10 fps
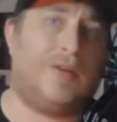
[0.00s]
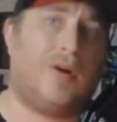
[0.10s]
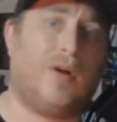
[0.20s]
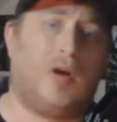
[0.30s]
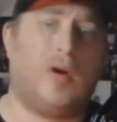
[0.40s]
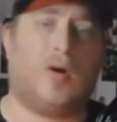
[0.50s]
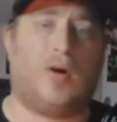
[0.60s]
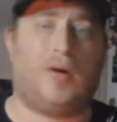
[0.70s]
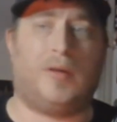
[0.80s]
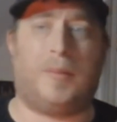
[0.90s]
Not a lot
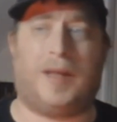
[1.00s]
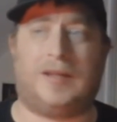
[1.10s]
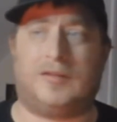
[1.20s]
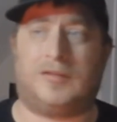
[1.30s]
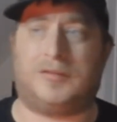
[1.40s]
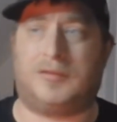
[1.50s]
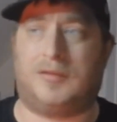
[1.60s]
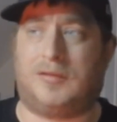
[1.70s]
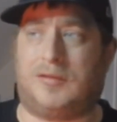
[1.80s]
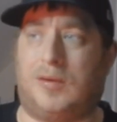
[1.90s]
on the main
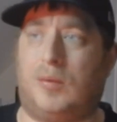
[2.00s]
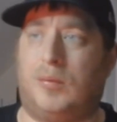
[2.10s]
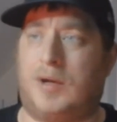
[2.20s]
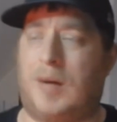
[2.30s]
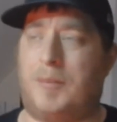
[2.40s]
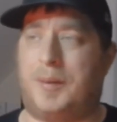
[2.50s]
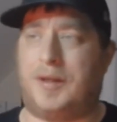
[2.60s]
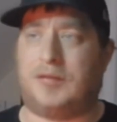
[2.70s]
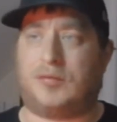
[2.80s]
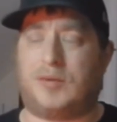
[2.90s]
two
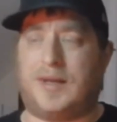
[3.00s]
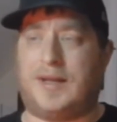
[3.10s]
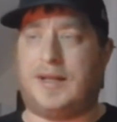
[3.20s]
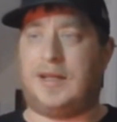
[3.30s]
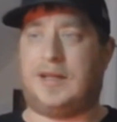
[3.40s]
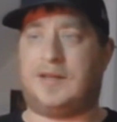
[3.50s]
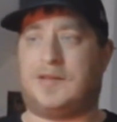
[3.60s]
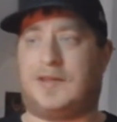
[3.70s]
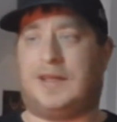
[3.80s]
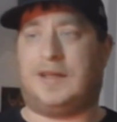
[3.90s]
companies, really. You didn't
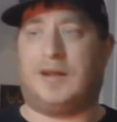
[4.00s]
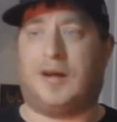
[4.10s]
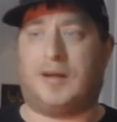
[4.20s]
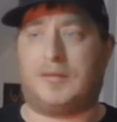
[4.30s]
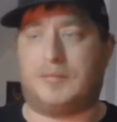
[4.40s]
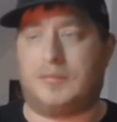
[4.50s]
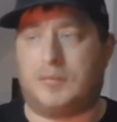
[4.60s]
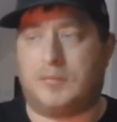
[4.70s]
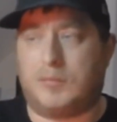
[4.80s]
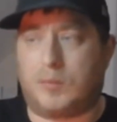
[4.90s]
see like
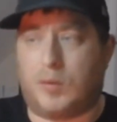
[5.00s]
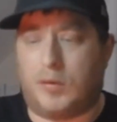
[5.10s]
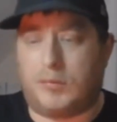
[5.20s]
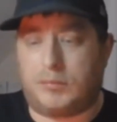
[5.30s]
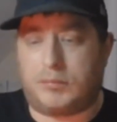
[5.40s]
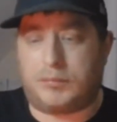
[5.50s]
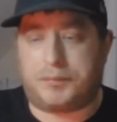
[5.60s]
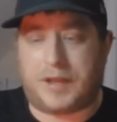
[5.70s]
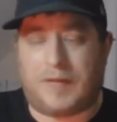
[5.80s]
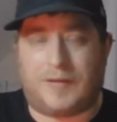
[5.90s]
what
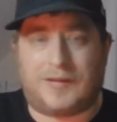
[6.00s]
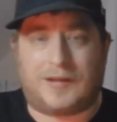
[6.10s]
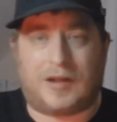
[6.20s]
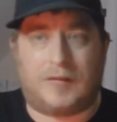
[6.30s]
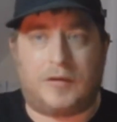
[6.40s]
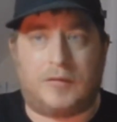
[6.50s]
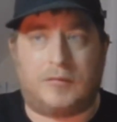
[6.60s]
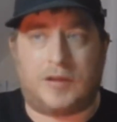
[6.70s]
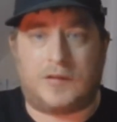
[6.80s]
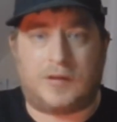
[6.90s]
Kevin Sullivan and
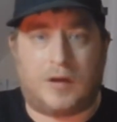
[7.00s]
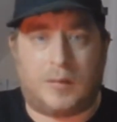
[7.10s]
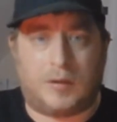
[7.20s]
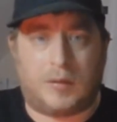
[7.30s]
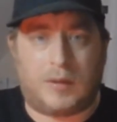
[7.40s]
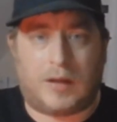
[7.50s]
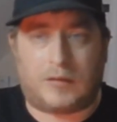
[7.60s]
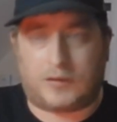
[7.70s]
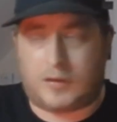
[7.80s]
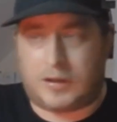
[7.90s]
Rick Steiner were doing
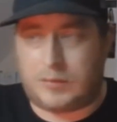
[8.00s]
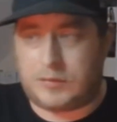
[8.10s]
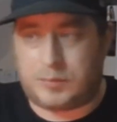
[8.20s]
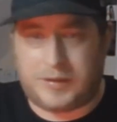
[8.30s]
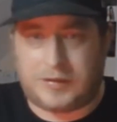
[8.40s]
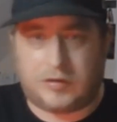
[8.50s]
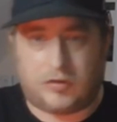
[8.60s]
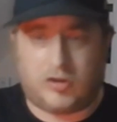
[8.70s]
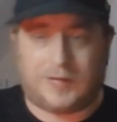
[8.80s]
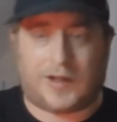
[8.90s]
outside. They were just beating the
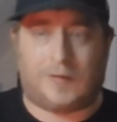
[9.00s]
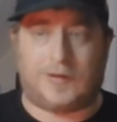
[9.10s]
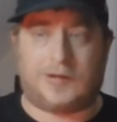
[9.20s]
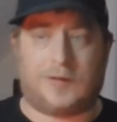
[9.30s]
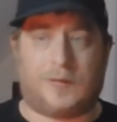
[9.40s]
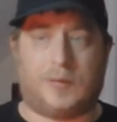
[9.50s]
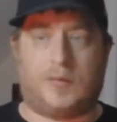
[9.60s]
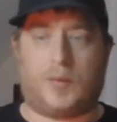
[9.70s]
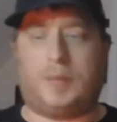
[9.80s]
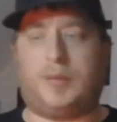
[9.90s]
shit out of each other
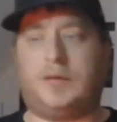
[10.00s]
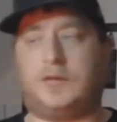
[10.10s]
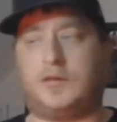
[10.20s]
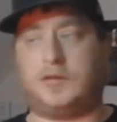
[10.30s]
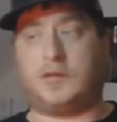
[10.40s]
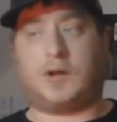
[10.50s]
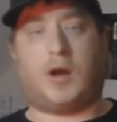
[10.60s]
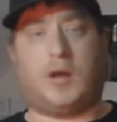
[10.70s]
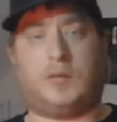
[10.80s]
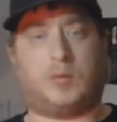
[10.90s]
with weapons and just
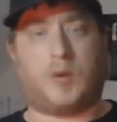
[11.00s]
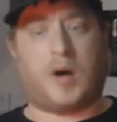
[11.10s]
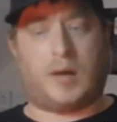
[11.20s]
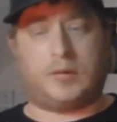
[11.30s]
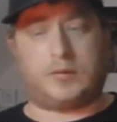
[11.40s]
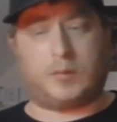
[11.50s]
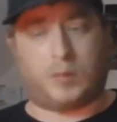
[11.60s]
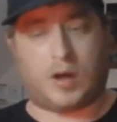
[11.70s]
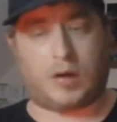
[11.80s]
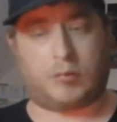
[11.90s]
going. It was wild. It was a
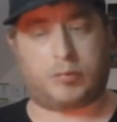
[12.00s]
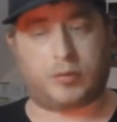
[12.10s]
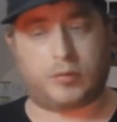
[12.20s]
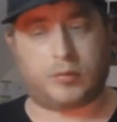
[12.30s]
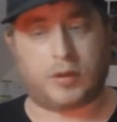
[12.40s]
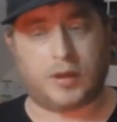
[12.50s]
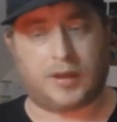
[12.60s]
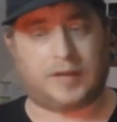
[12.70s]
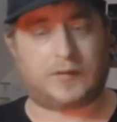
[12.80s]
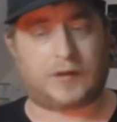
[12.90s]
wild brawl.
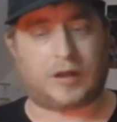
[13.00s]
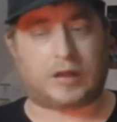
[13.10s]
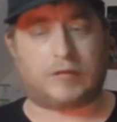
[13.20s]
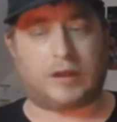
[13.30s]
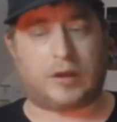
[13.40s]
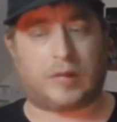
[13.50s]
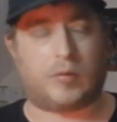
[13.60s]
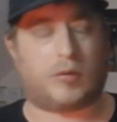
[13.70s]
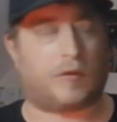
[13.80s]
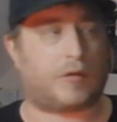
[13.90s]
Inside the ring, you had
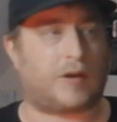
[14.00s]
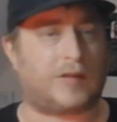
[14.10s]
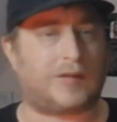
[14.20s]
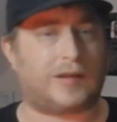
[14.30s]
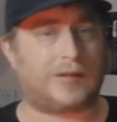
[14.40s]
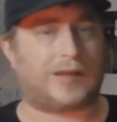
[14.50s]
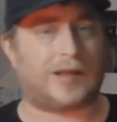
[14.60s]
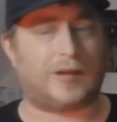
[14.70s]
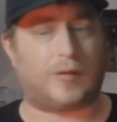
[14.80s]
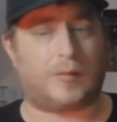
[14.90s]
more of a wrestling
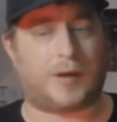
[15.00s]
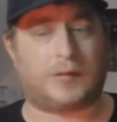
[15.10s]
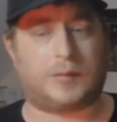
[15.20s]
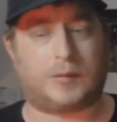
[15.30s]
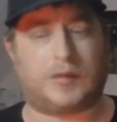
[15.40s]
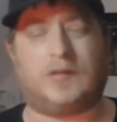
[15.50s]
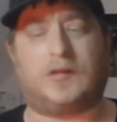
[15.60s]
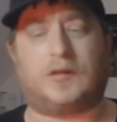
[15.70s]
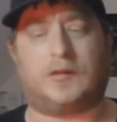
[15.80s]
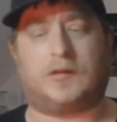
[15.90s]
technical match between
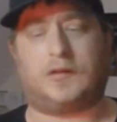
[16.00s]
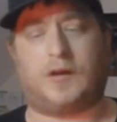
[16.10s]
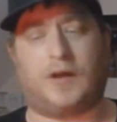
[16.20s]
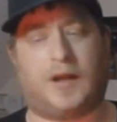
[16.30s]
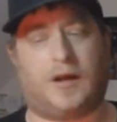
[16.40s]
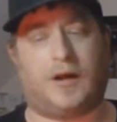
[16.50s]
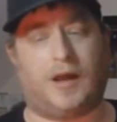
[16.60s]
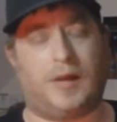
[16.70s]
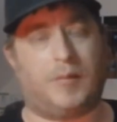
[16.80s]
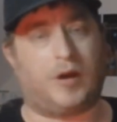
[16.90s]
Scott Steiner
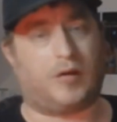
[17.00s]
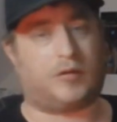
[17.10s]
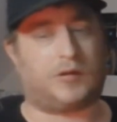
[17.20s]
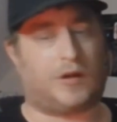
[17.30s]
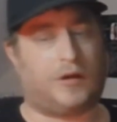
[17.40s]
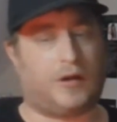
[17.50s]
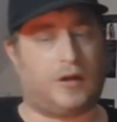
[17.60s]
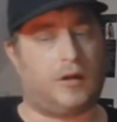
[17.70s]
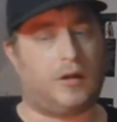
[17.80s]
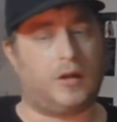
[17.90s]
and Mike Rotunda,
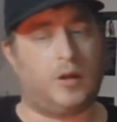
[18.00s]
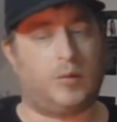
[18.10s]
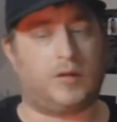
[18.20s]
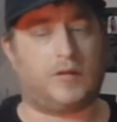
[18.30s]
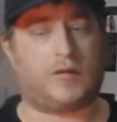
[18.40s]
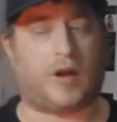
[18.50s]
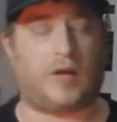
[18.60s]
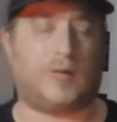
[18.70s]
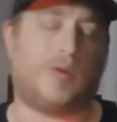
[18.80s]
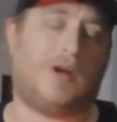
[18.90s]
but the
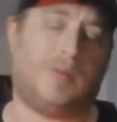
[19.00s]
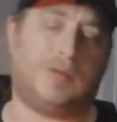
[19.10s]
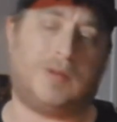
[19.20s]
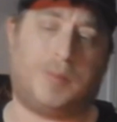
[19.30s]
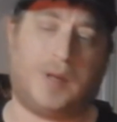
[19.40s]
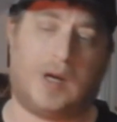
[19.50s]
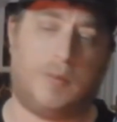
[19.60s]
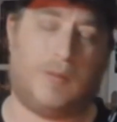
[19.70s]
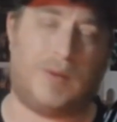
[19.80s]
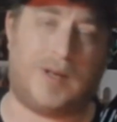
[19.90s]
Steiners were able to pick up
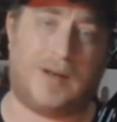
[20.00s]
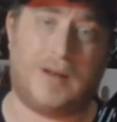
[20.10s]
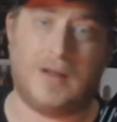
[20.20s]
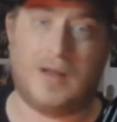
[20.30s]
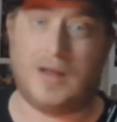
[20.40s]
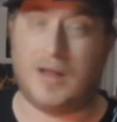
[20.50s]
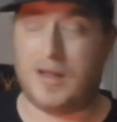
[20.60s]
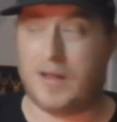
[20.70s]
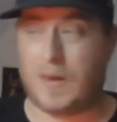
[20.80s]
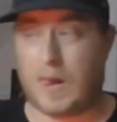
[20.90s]
the win.
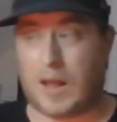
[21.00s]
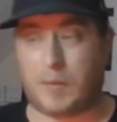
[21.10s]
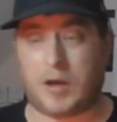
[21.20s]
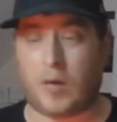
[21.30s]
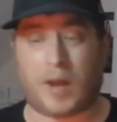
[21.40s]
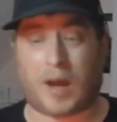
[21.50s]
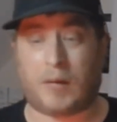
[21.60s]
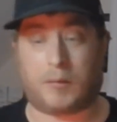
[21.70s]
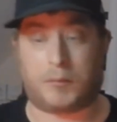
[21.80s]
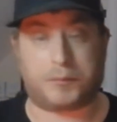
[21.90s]
And we know
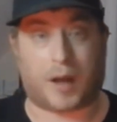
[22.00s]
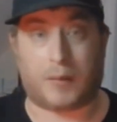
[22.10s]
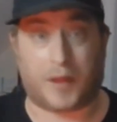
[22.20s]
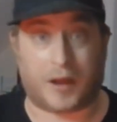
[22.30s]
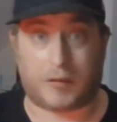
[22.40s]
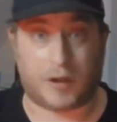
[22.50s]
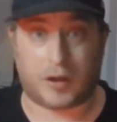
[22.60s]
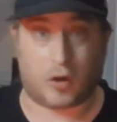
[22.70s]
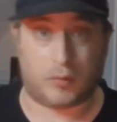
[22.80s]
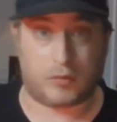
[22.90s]
how their career
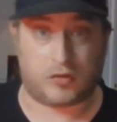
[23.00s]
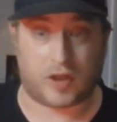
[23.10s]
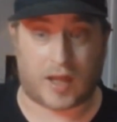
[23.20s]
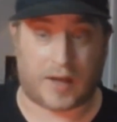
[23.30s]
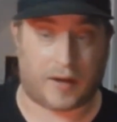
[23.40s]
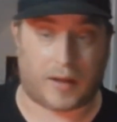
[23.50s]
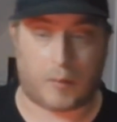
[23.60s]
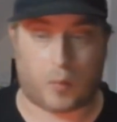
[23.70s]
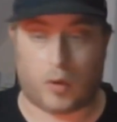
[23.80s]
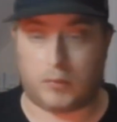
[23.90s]
goes and
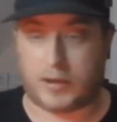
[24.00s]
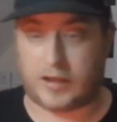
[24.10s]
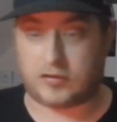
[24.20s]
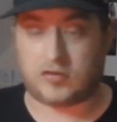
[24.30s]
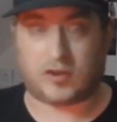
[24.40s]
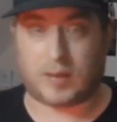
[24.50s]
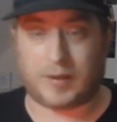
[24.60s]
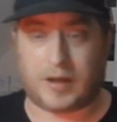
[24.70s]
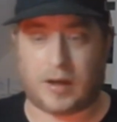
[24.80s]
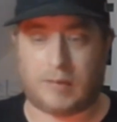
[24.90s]
what legends they
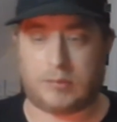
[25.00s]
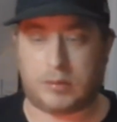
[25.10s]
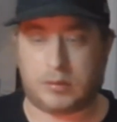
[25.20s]
become.